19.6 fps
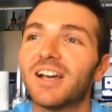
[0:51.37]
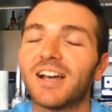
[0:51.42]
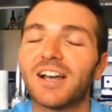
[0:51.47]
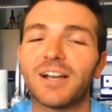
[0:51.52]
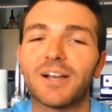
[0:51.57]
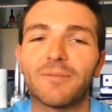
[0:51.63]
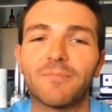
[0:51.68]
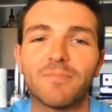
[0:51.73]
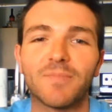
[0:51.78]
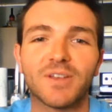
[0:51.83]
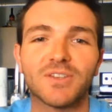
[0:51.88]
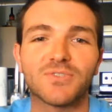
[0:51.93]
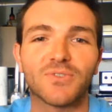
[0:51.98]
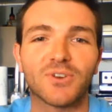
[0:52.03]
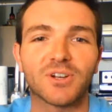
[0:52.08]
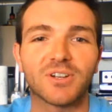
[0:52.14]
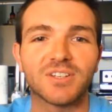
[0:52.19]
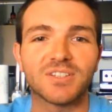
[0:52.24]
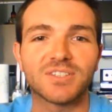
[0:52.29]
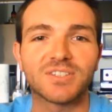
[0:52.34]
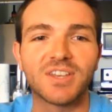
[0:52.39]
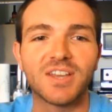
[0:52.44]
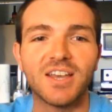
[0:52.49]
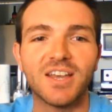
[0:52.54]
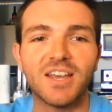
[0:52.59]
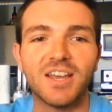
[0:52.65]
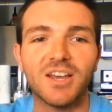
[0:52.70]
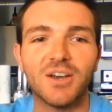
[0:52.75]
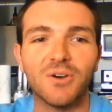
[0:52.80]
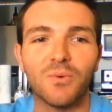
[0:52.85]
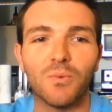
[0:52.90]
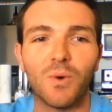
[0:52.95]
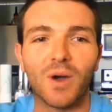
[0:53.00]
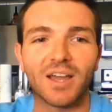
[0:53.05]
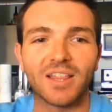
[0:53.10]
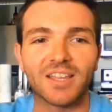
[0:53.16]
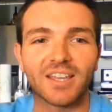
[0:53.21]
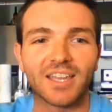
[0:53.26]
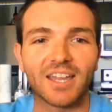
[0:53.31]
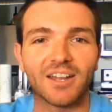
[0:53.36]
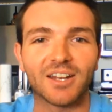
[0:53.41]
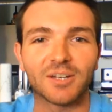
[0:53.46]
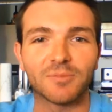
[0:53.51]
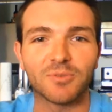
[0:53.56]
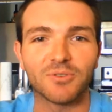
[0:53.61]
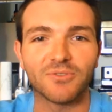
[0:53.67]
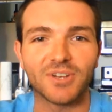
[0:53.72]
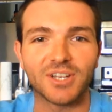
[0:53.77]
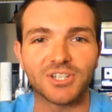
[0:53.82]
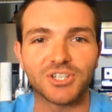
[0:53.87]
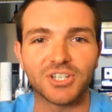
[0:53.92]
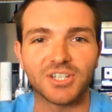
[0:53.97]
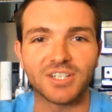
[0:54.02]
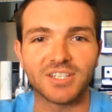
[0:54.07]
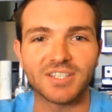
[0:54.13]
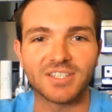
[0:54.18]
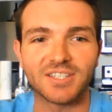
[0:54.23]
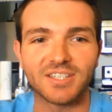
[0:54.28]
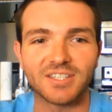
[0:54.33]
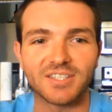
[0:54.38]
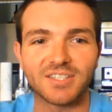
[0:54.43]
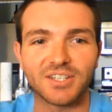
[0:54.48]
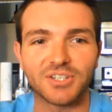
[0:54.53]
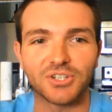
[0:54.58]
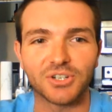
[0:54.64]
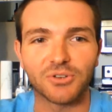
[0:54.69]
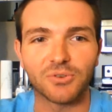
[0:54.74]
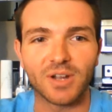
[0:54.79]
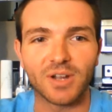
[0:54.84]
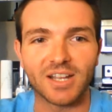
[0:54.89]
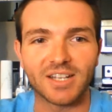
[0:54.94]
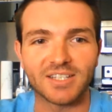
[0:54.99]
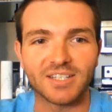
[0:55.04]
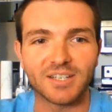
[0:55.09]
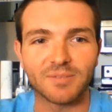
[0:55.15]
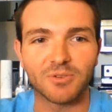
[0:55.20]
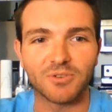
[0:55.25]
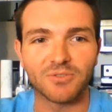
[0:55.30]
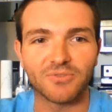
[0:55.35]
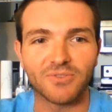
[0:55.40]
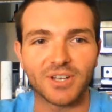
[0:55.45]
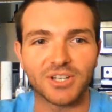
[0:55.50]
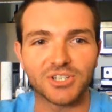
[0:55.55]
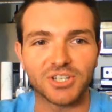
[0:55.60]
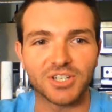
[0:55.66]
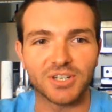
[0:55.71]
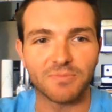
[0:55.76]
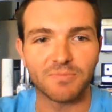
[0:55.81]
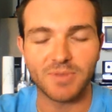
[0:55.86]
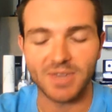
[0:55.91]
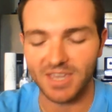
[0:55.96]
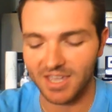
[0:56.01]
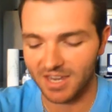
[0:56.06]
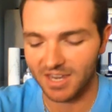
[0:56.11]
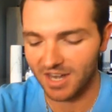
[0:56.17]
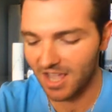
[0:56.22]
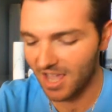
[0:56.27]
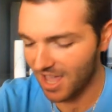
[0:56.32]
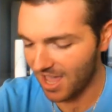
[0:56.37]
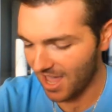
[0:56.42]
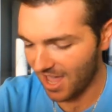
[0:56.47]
as far as why the accounting profession is such a great profession to be in.